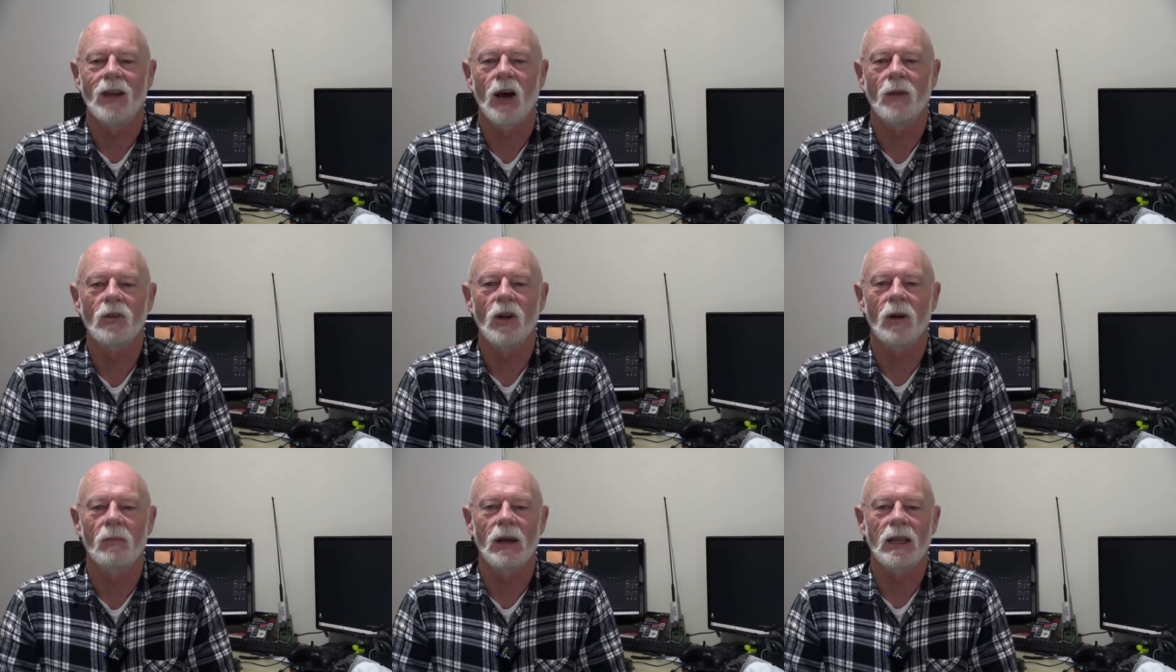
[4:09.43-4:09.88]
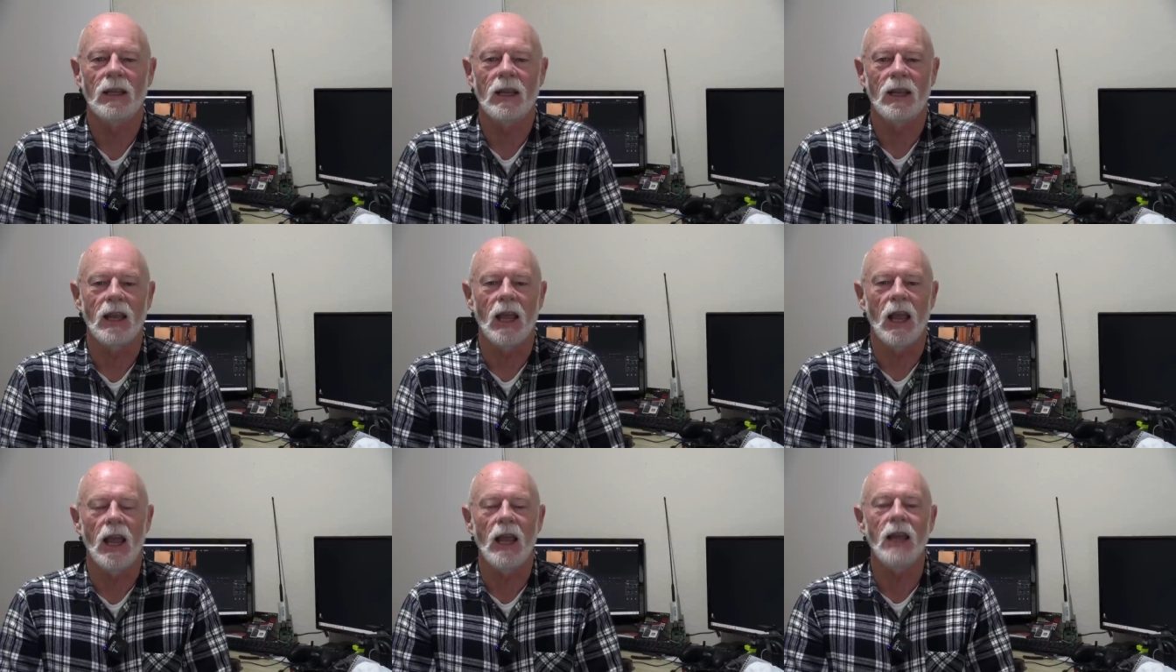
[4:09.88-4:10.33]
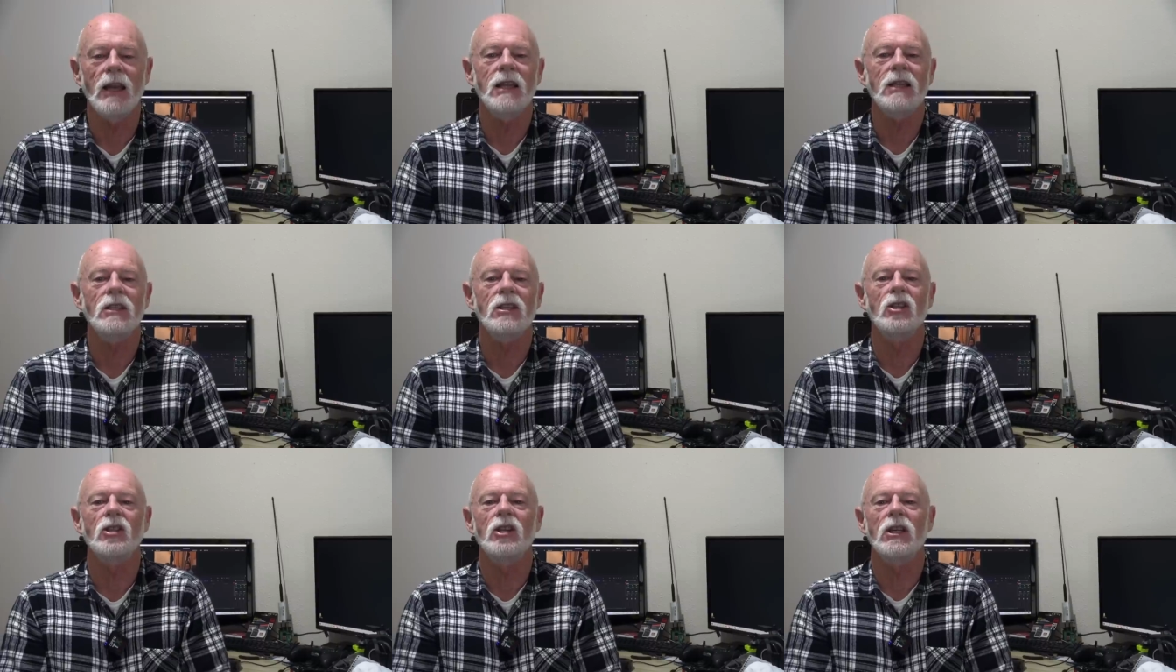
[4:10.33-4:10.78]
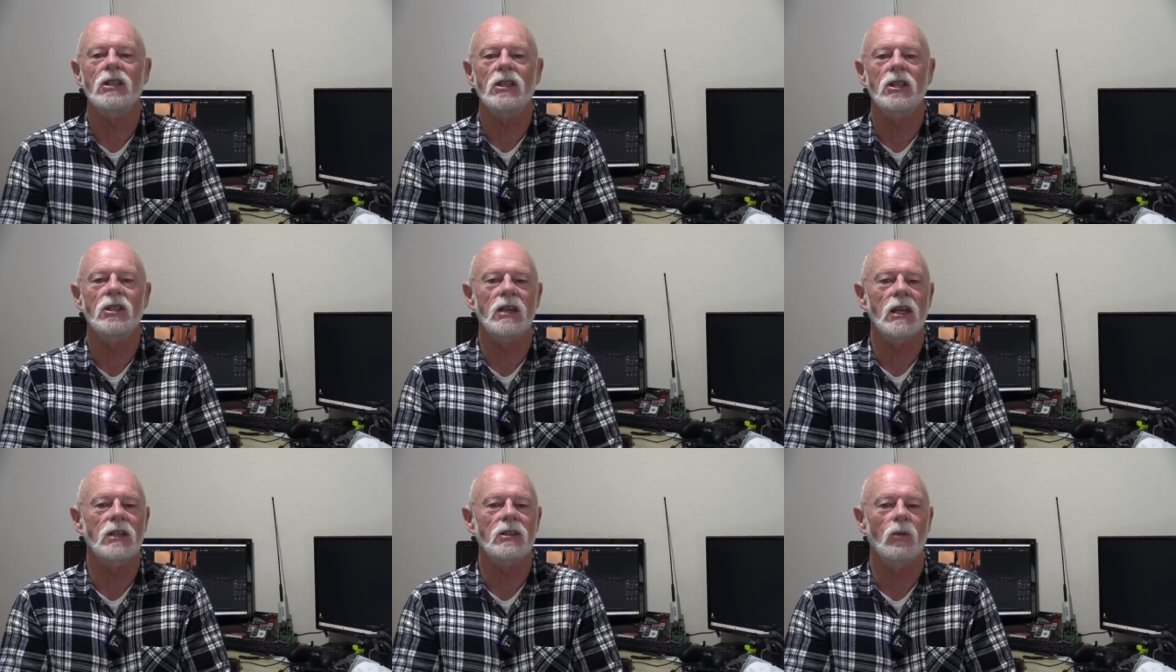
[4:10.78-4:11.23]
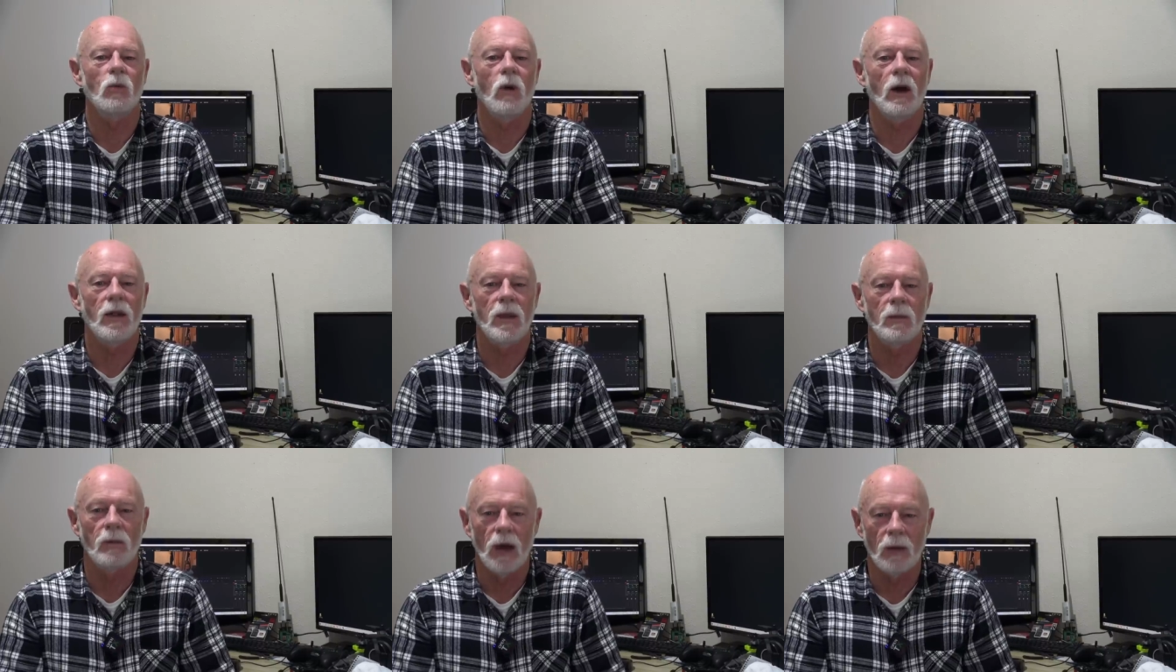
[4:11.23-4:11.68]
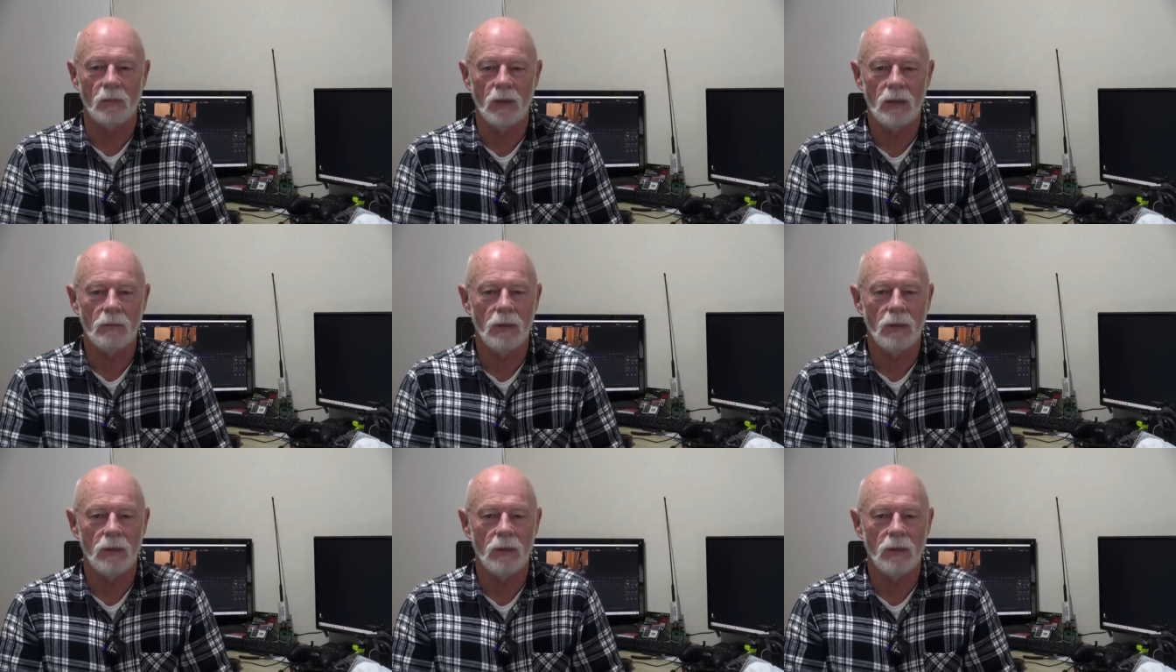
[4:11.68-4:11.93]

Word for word: I'm not making any suggestions as to why that might be,